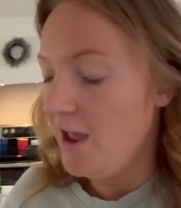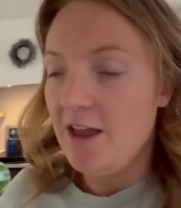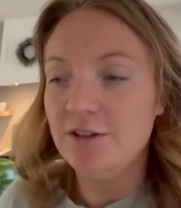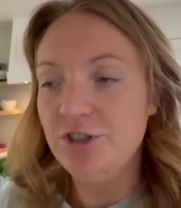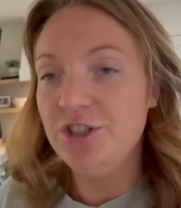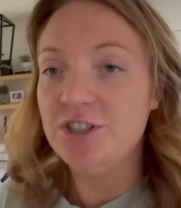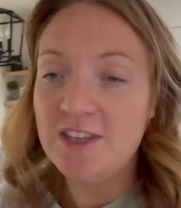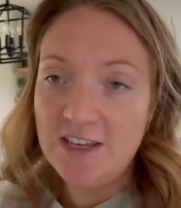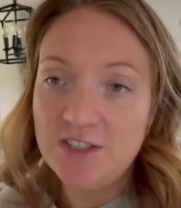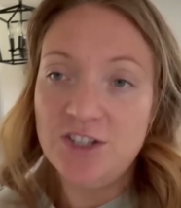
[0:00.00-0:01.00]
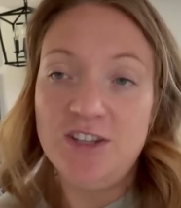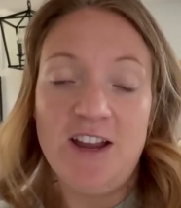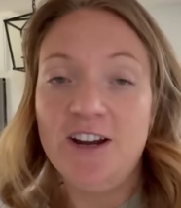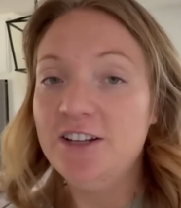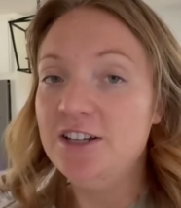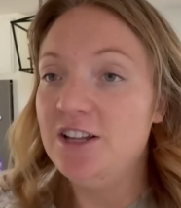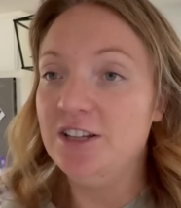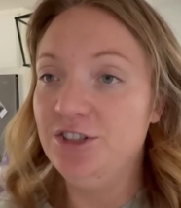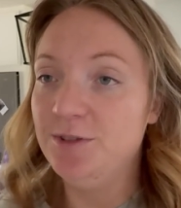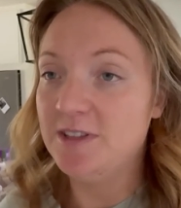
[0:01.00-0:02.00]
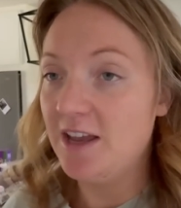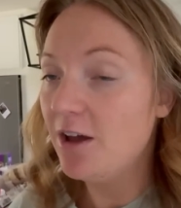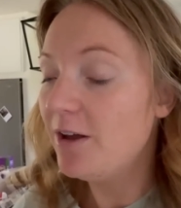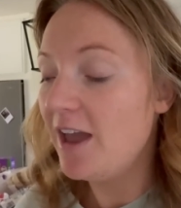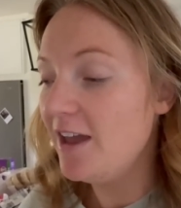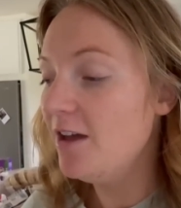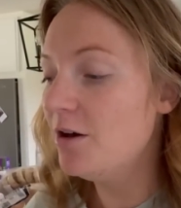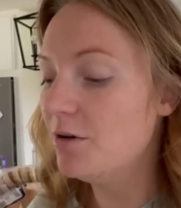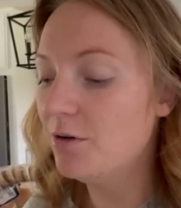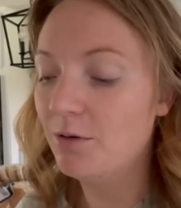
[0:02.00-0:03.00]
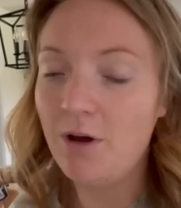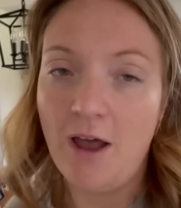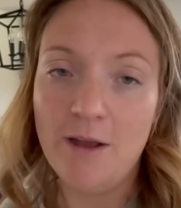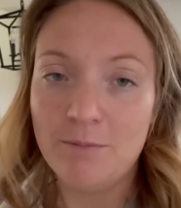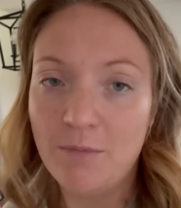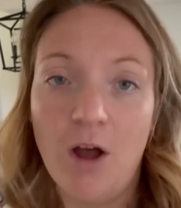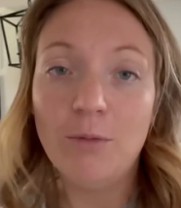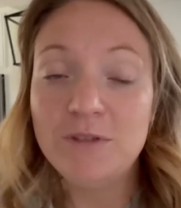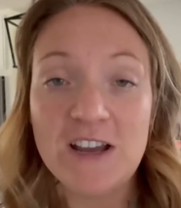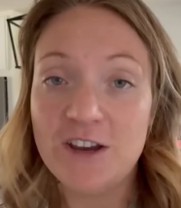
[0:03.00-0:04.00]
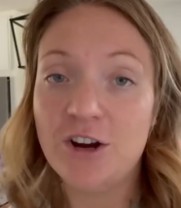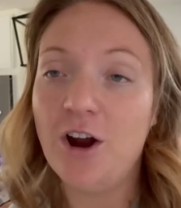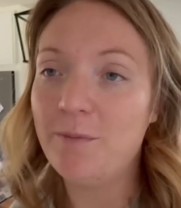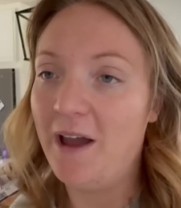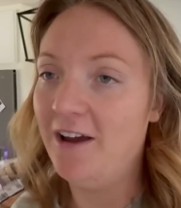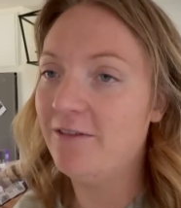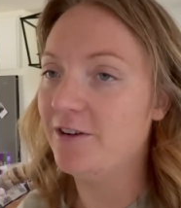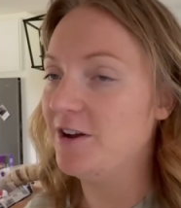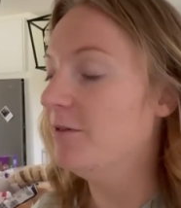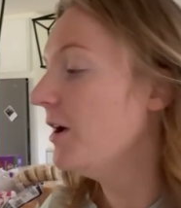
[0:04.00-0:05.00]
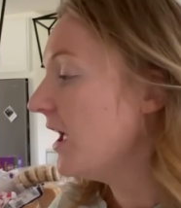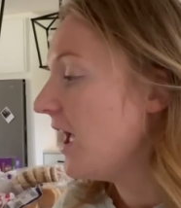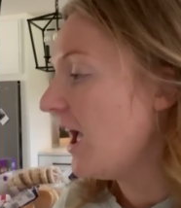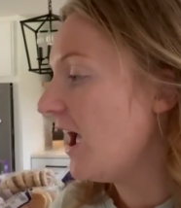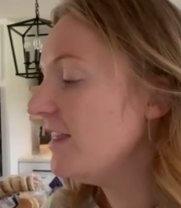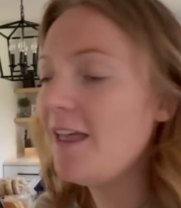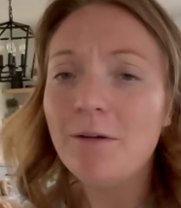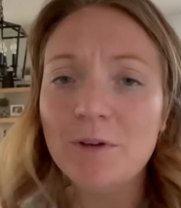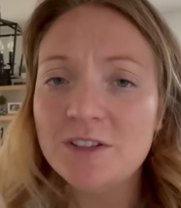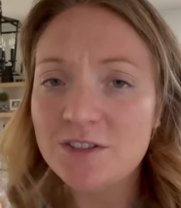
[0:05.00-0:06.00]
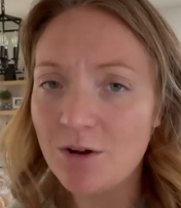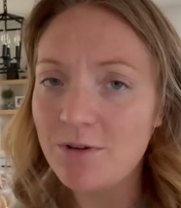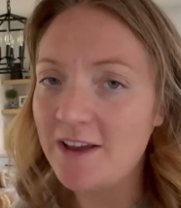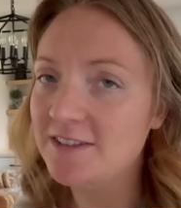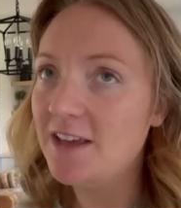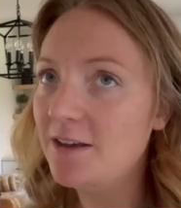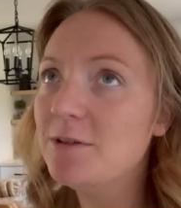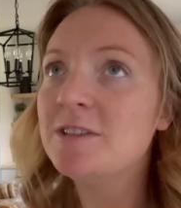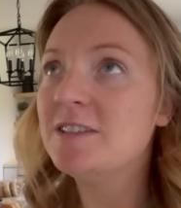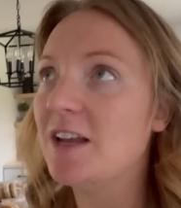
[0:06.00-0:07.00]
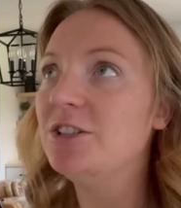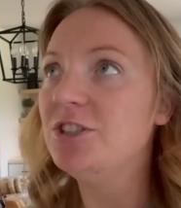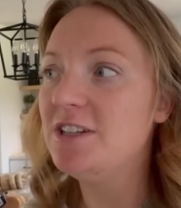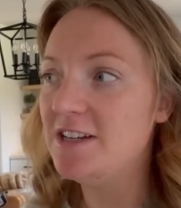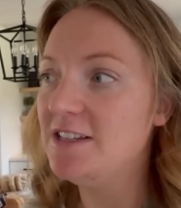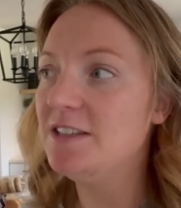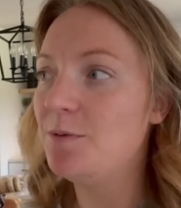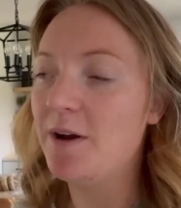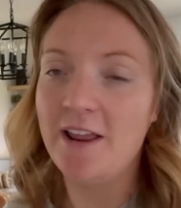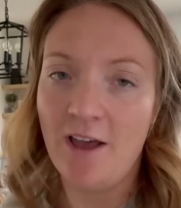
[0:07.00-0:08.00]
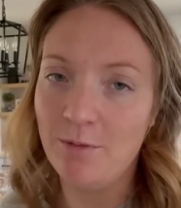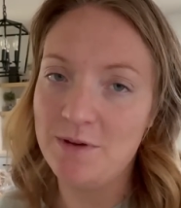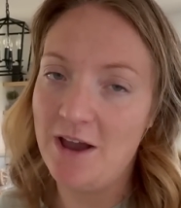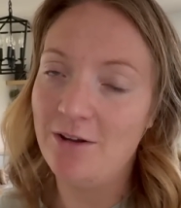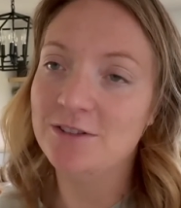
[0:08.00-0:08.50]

And she just like stood there, and then she was like, okay, I'll take your cart back for you. And that was so nice. Like, it was such an easy way to help me out.